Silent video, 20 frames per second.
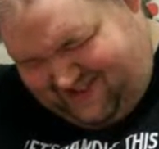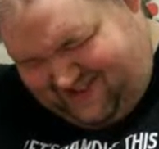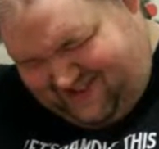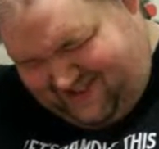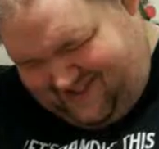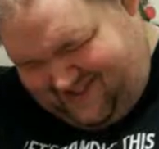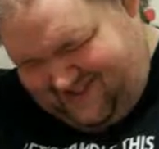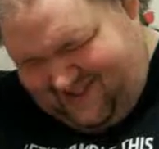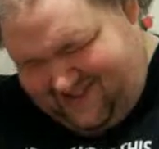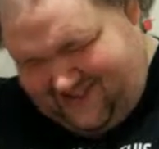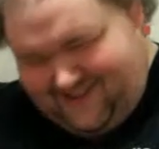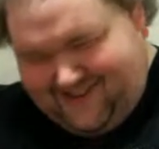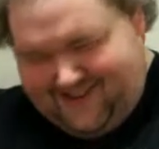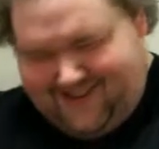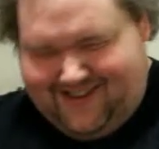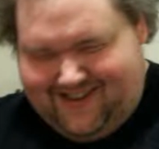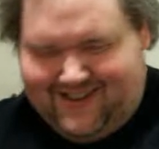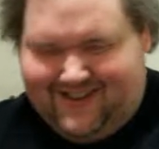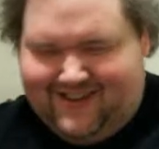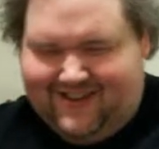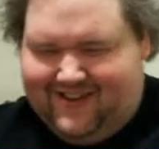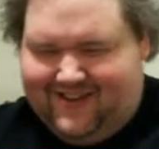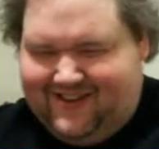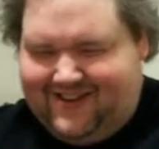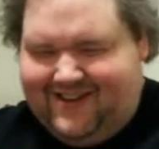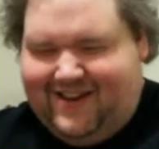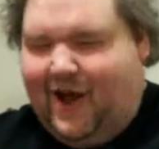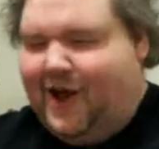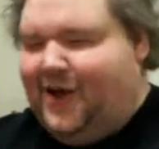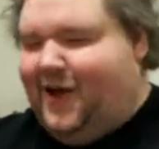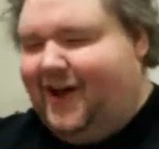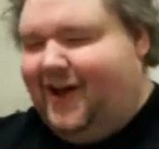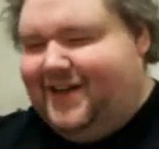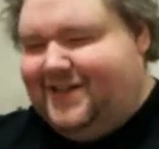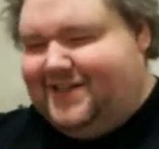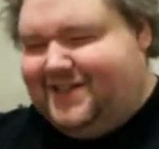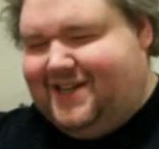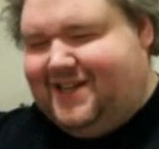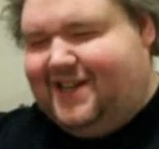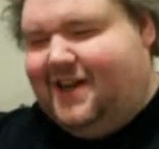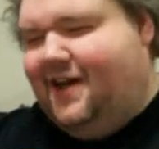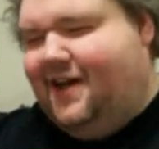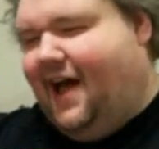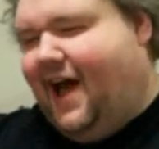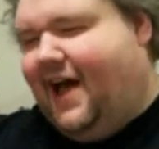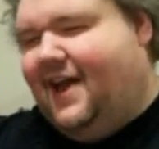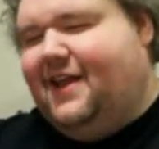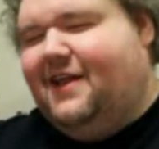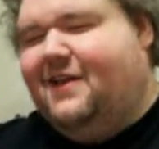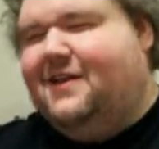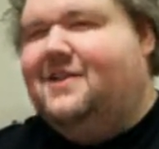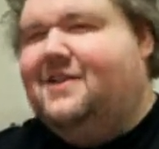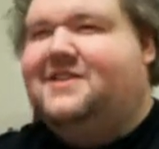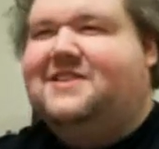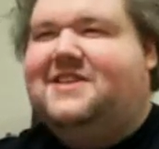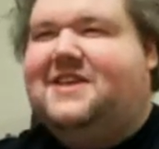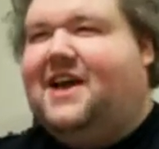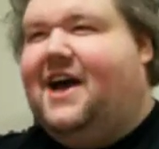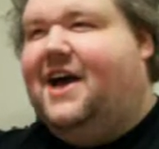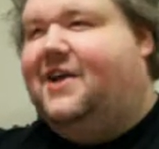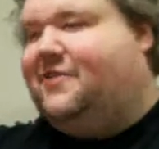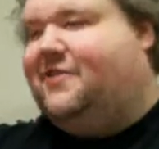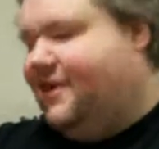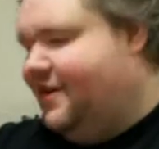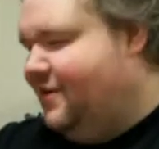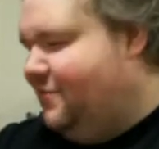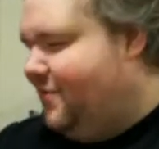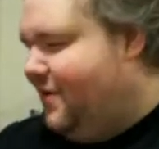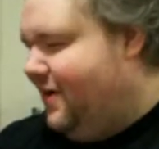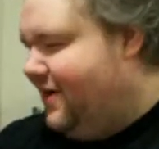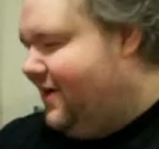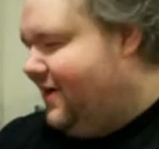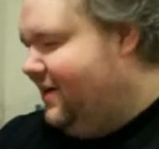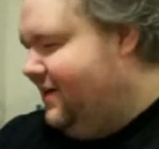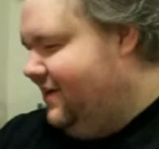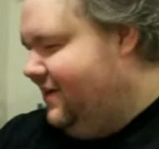what did you do now? No, no, it's just I dehydrated water.